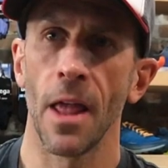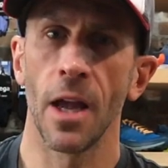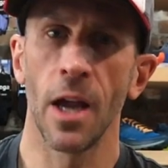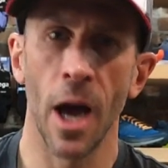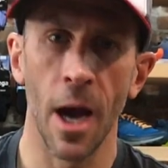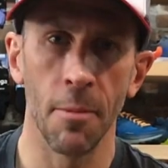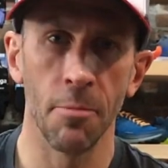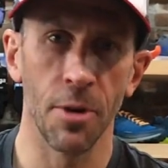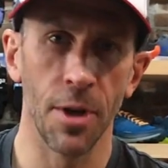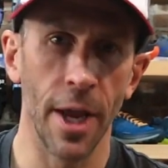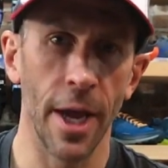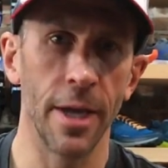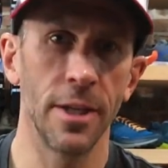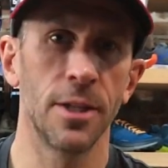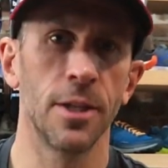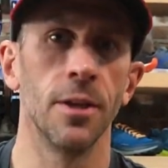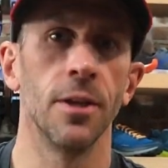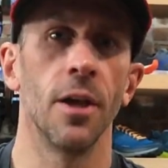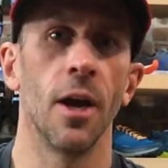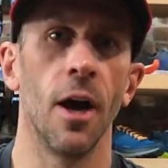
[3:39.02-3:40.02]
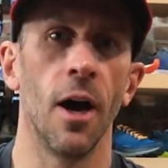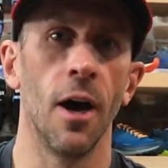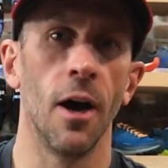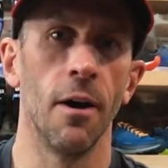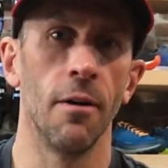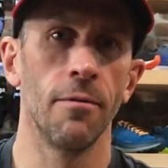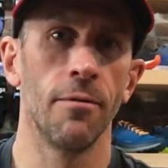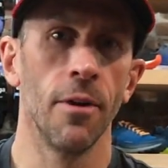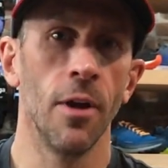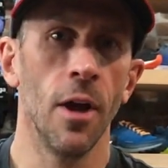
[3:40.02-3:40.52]
combination
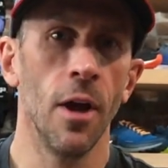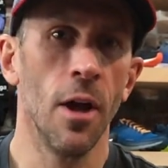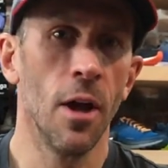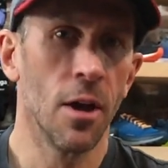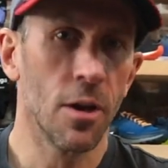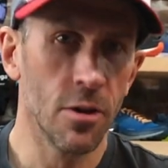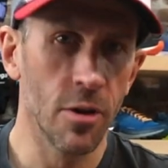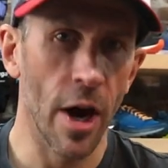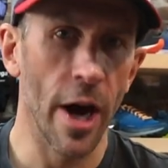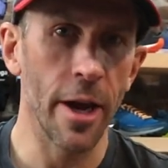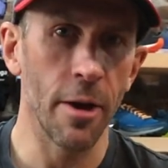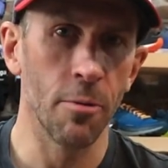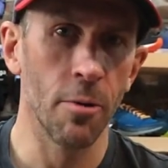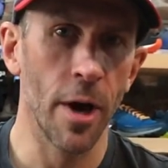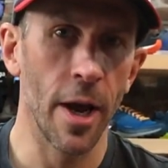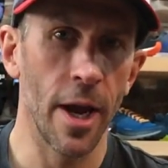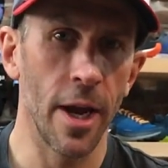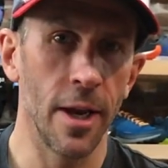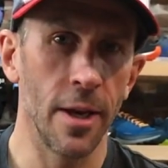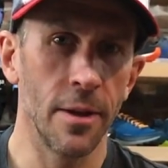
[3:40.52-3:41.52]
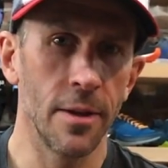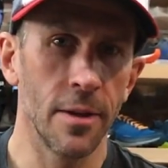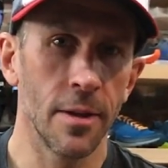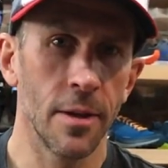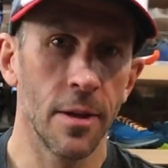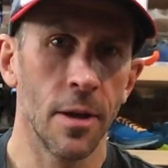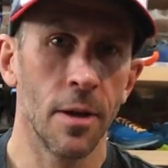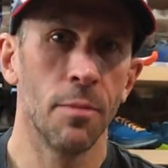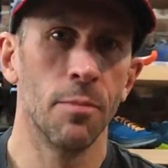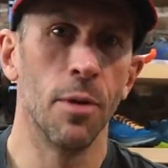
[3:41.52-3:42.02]
of lightweight
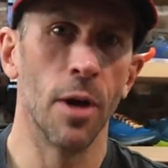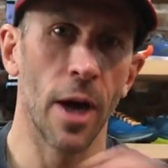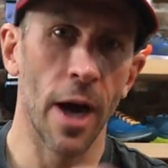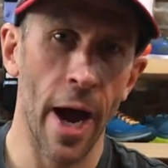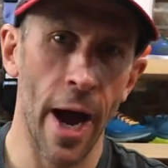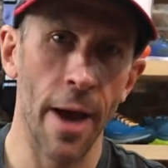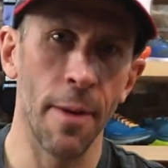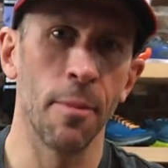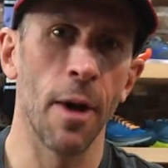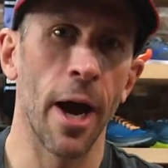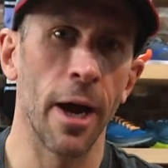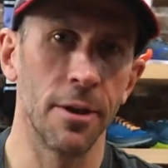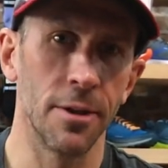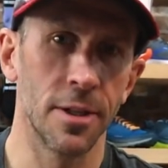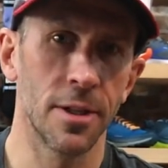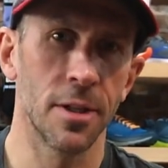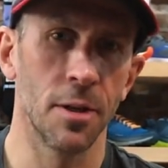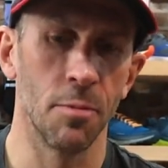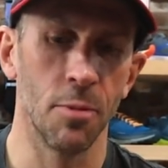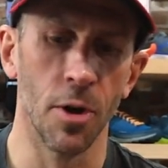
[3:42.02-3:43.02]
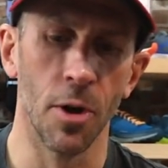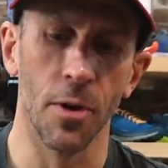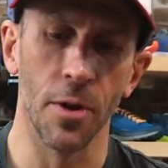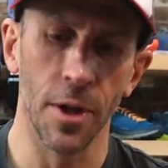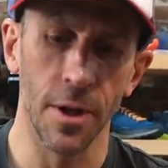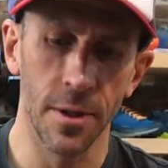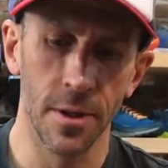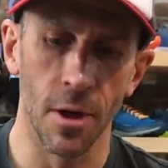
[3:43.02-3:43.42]
but high mileage stability.